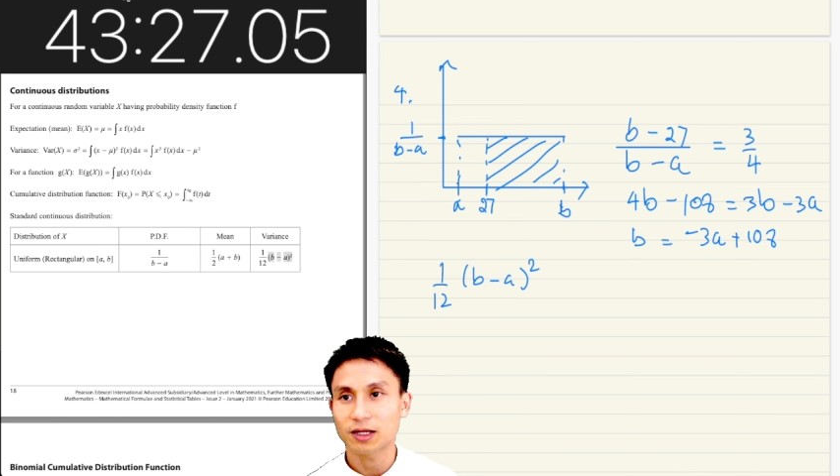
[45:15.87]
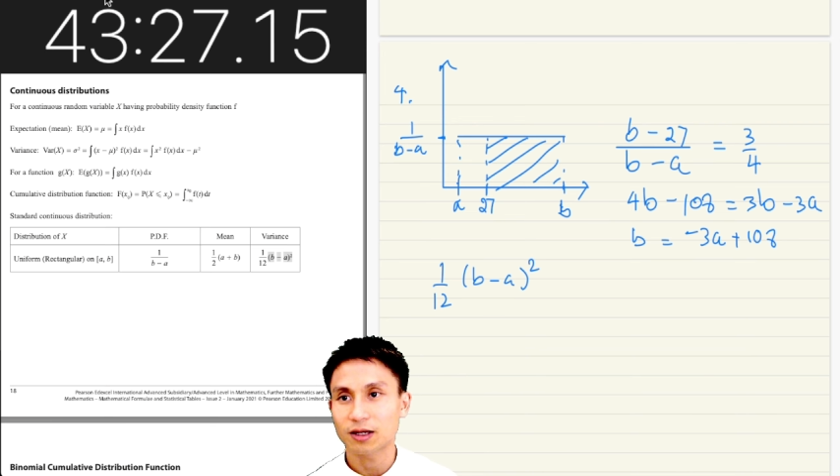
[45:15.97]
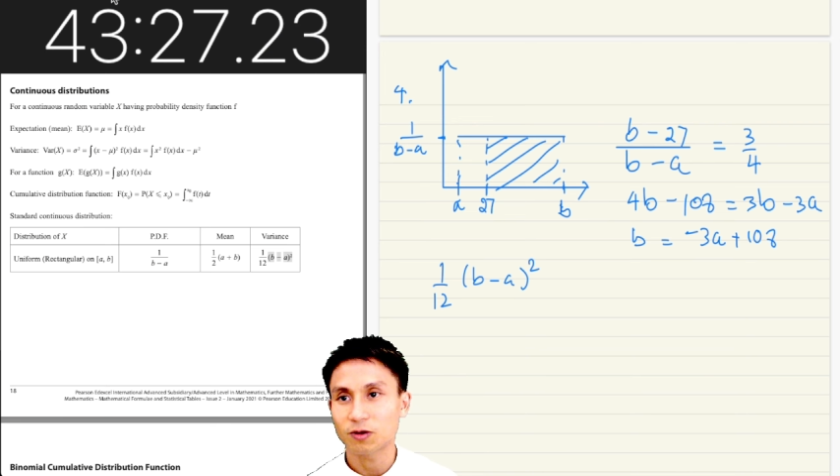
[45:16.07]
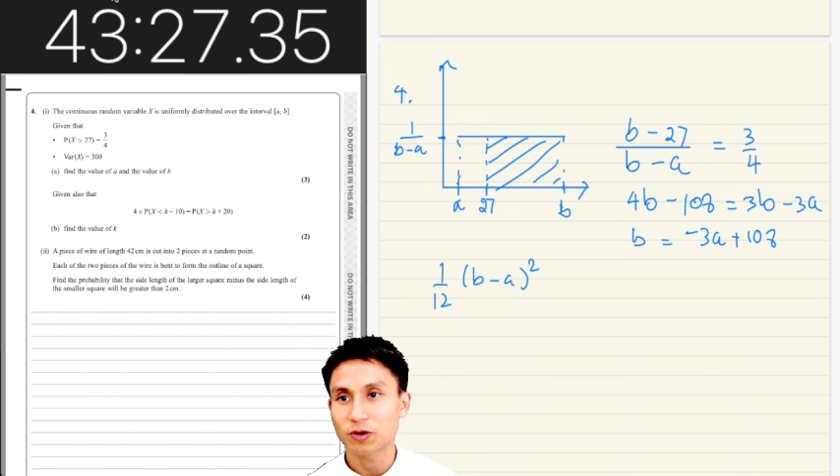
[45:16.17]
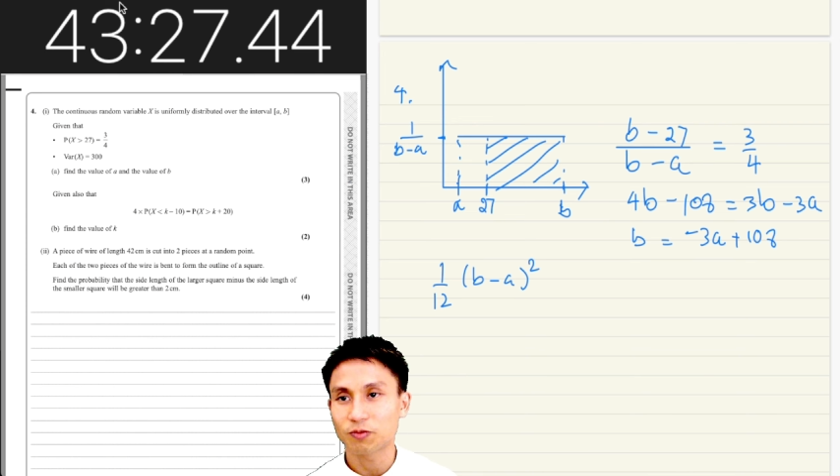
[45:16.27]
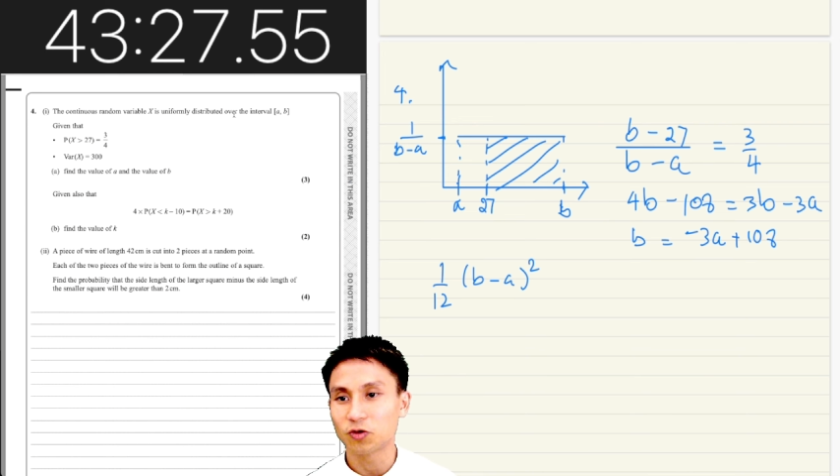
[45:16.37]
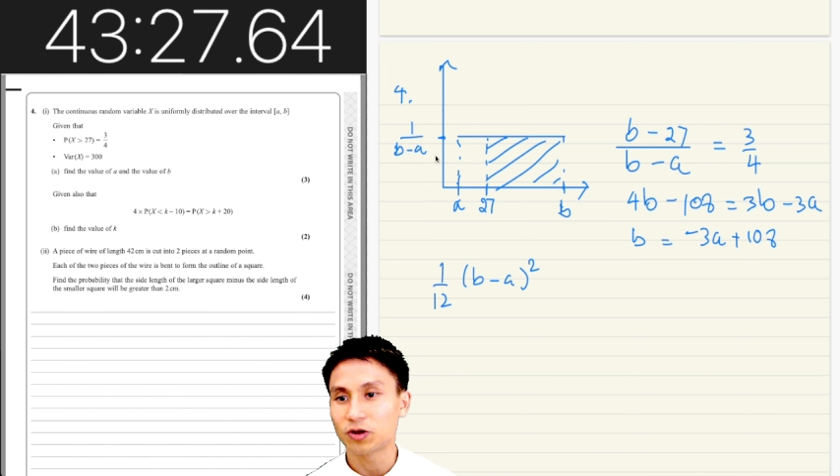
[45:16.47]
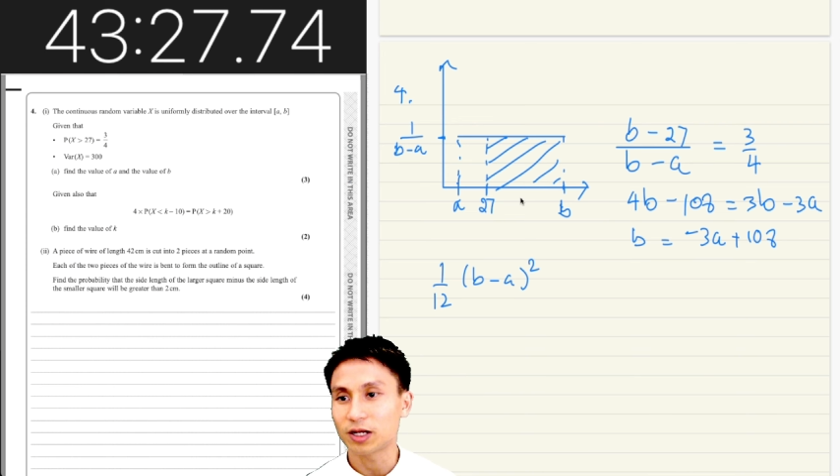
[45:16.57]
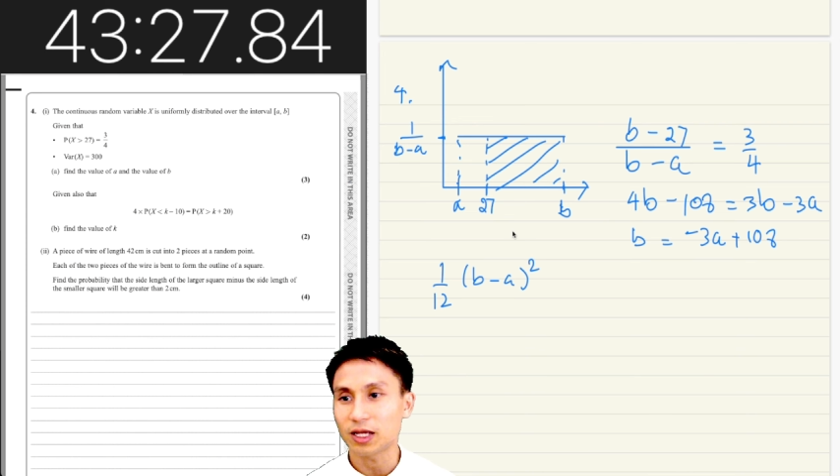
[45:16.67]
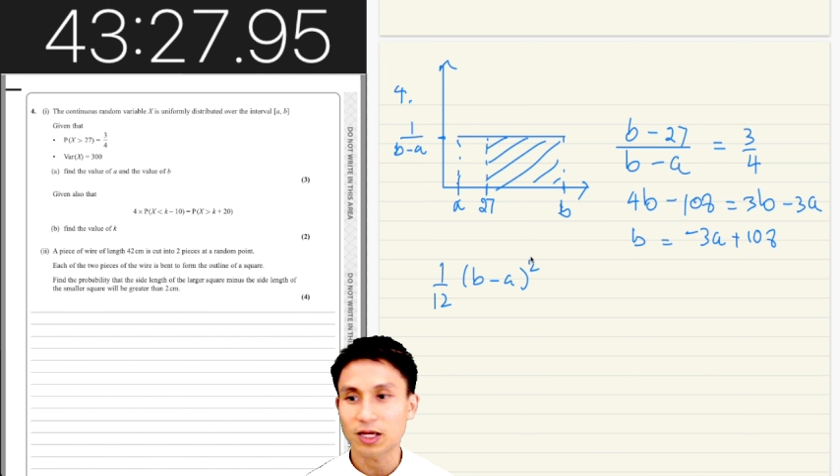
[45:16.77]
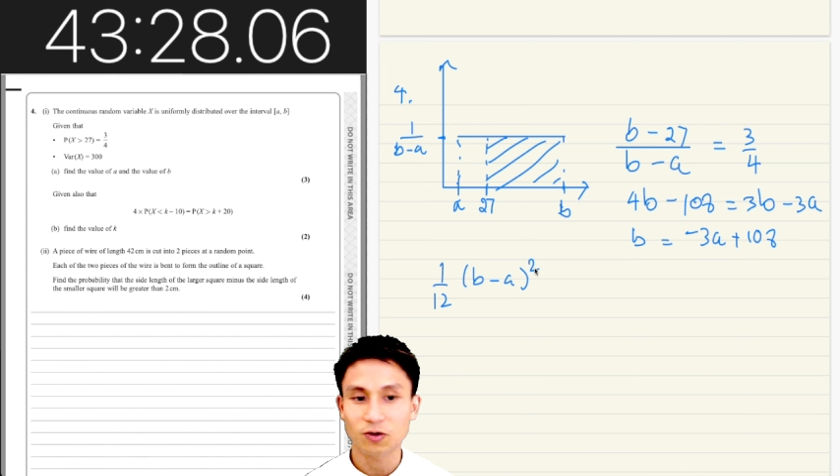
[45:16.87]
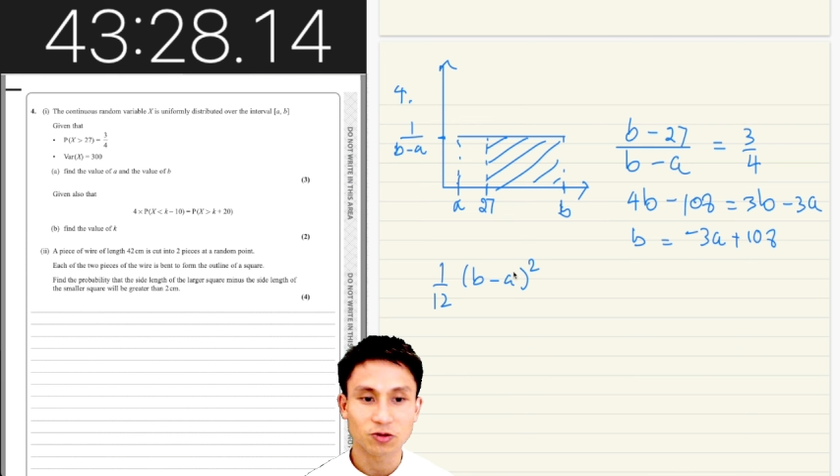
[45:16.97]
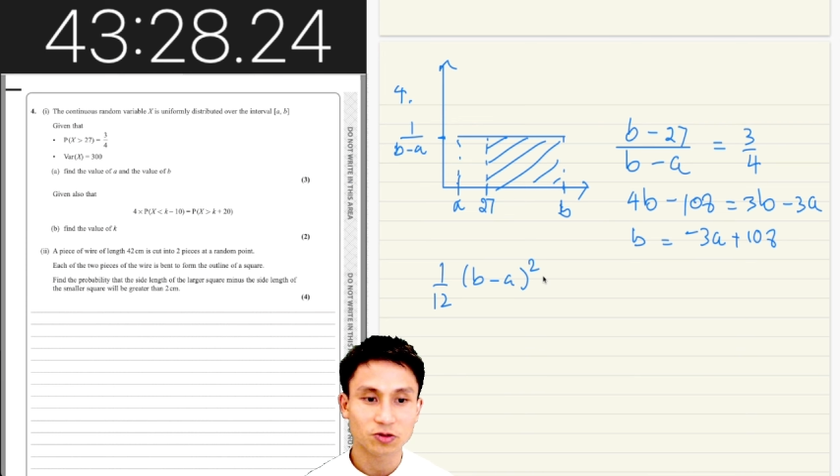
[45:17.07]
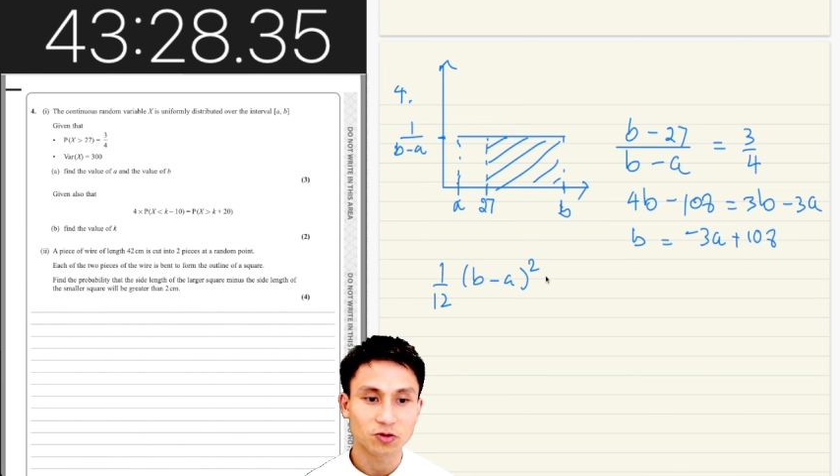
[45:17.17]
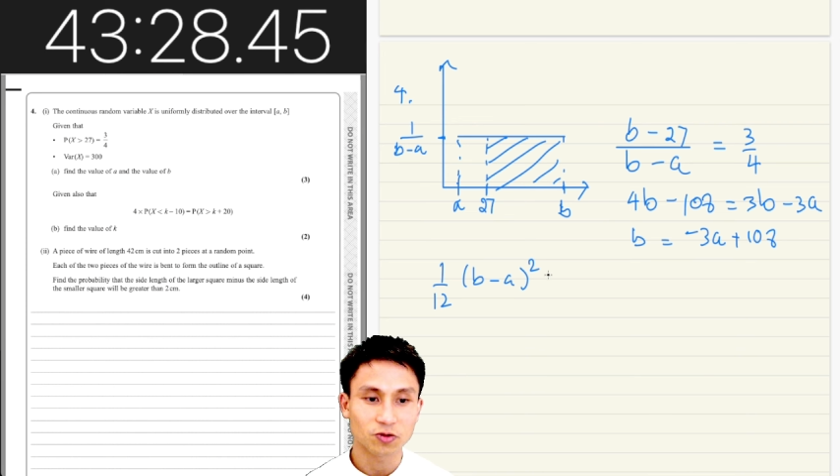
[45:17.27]
we put it equal
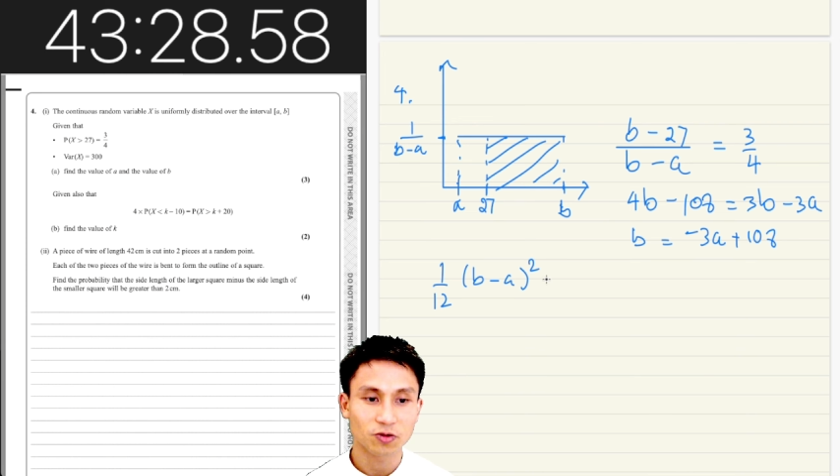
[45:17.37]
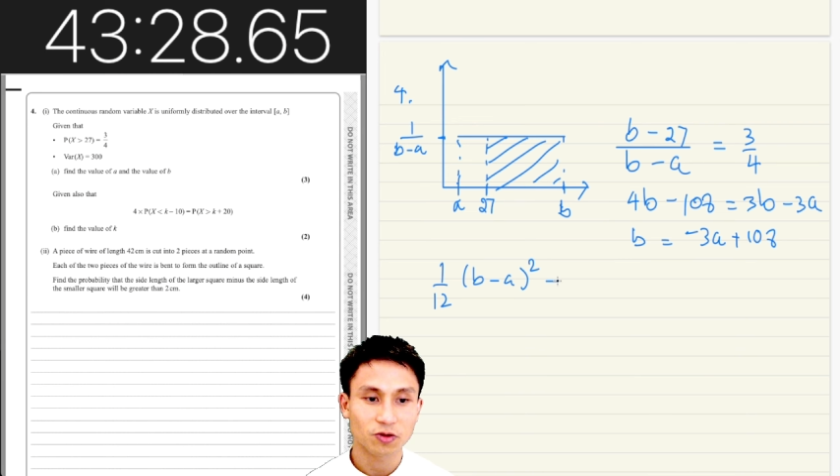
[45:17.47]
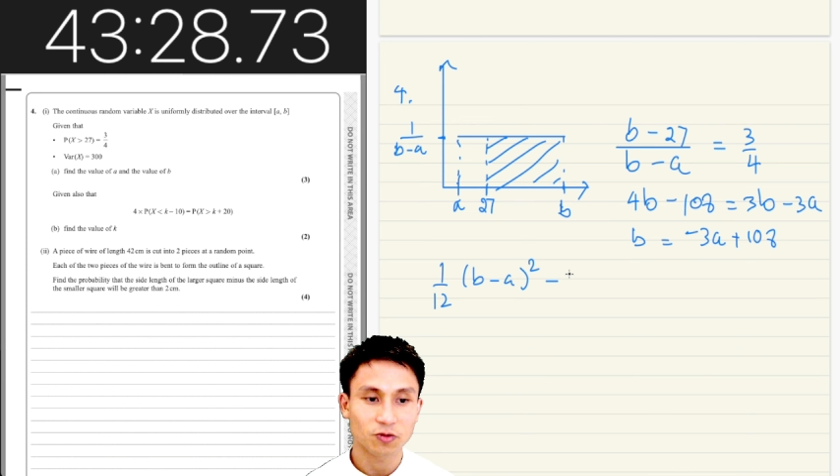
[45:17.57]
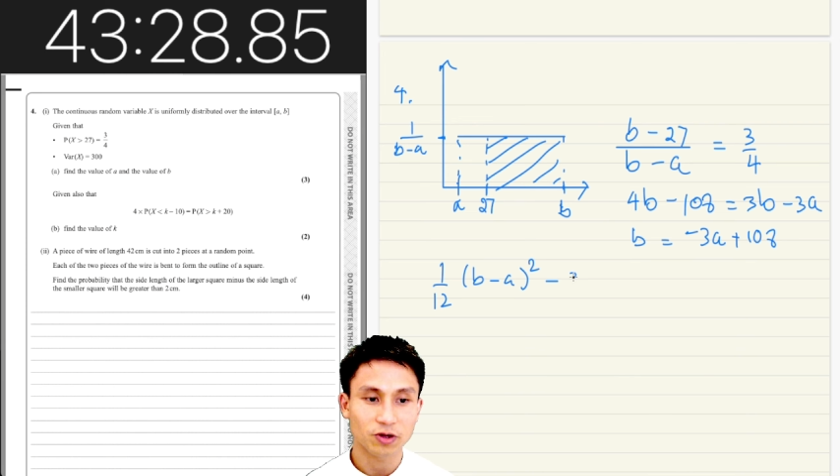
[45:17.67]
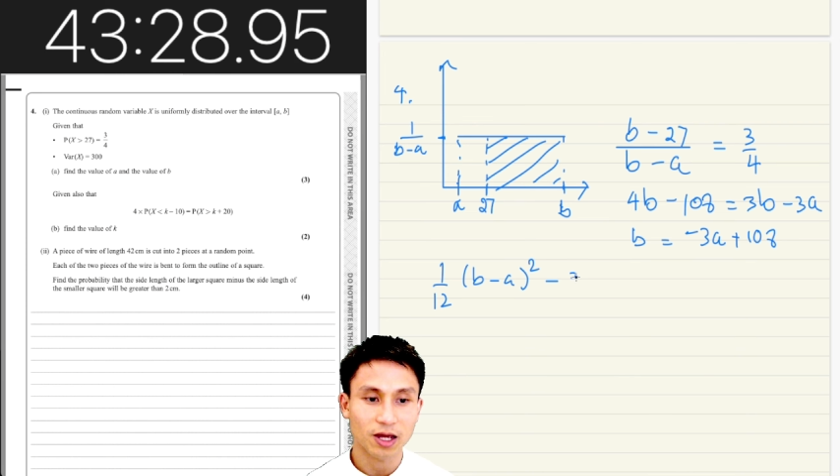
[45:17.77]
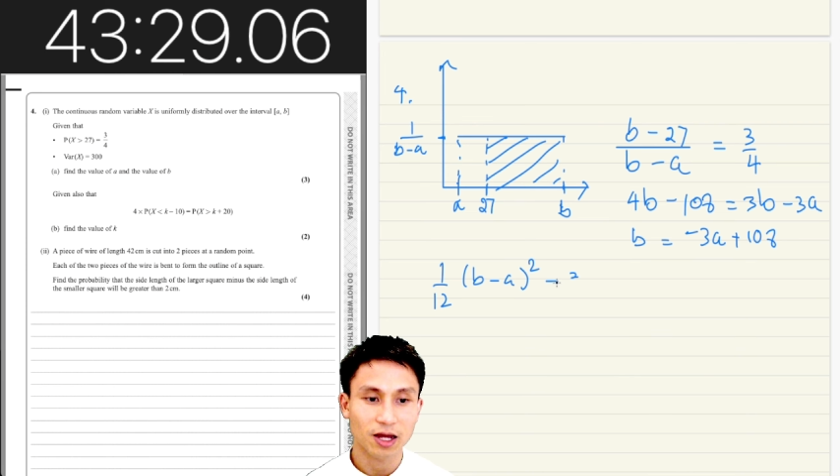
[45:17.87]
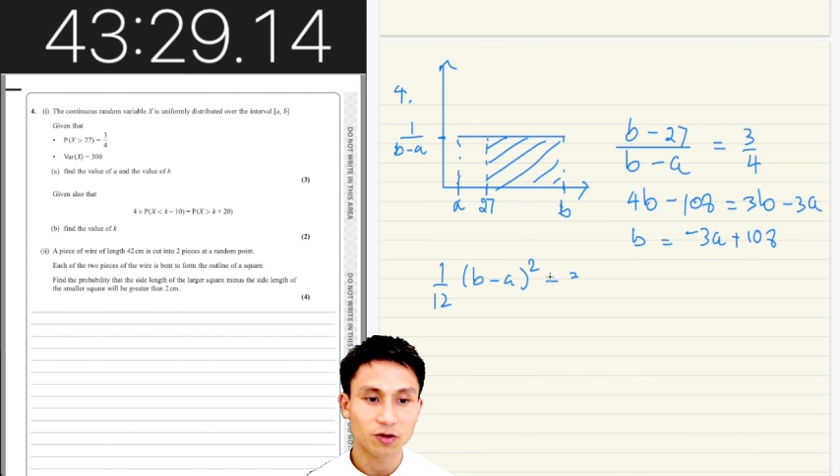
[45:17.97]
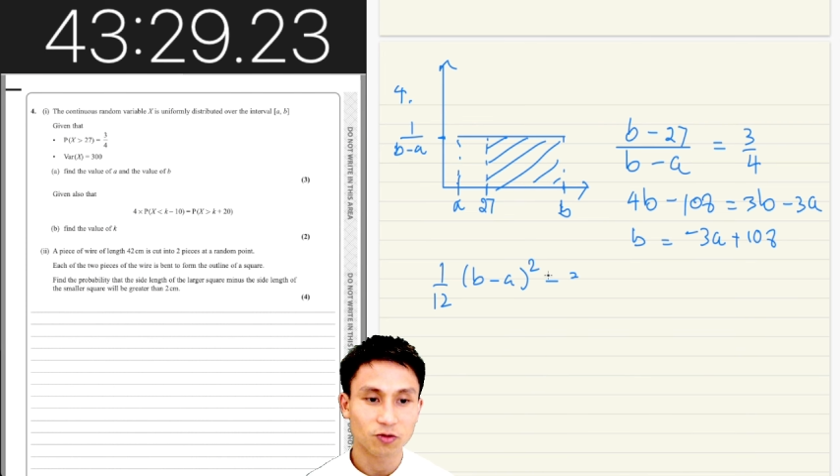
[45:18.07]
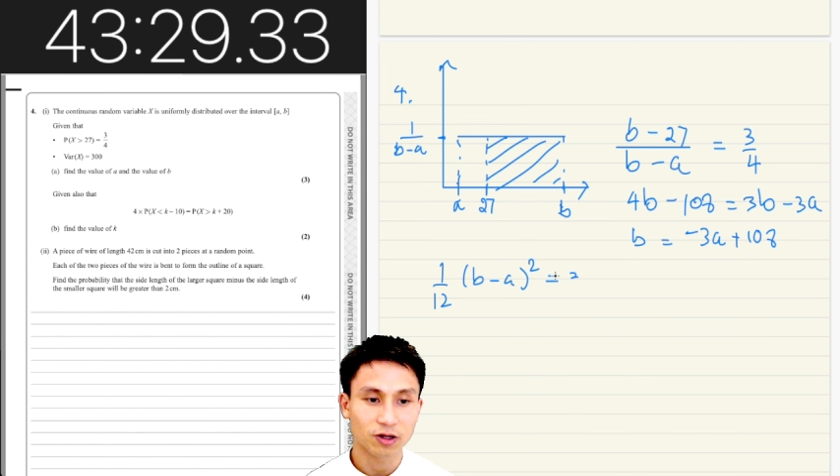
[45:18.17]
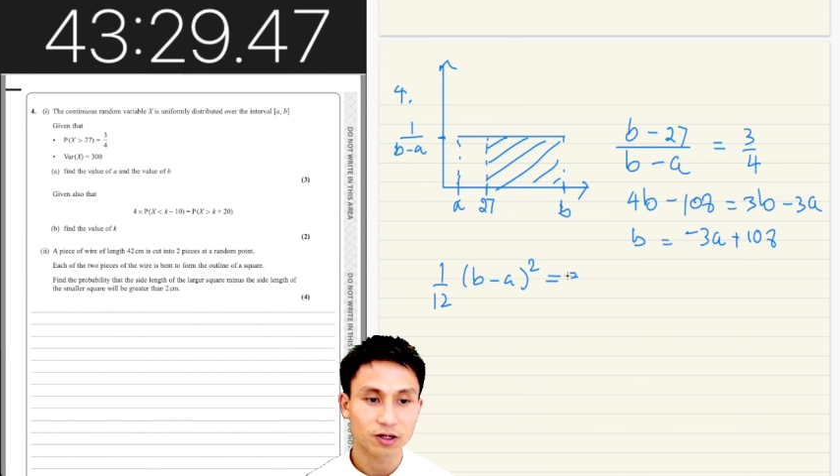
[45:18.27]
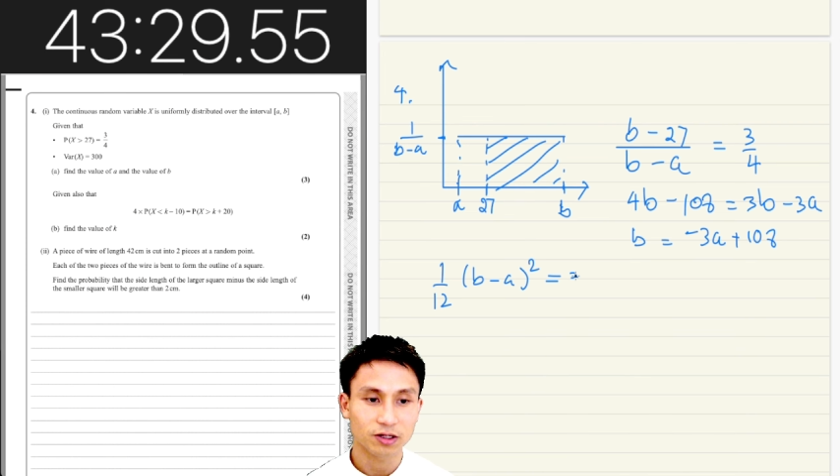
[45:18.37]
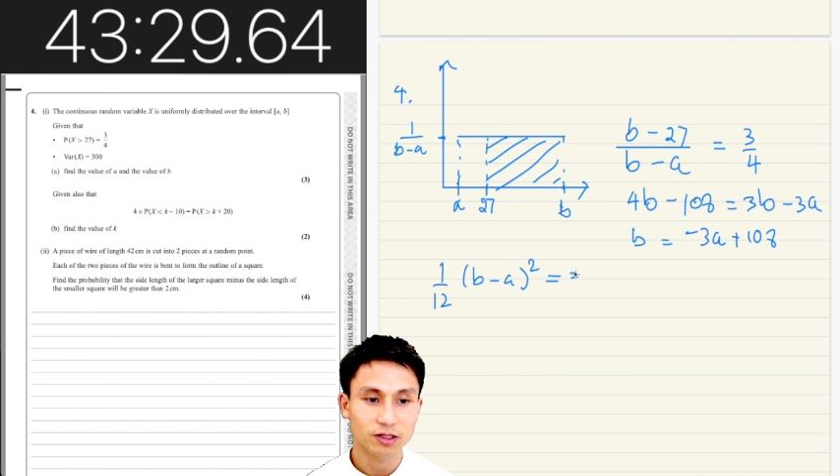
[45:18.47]
to 300.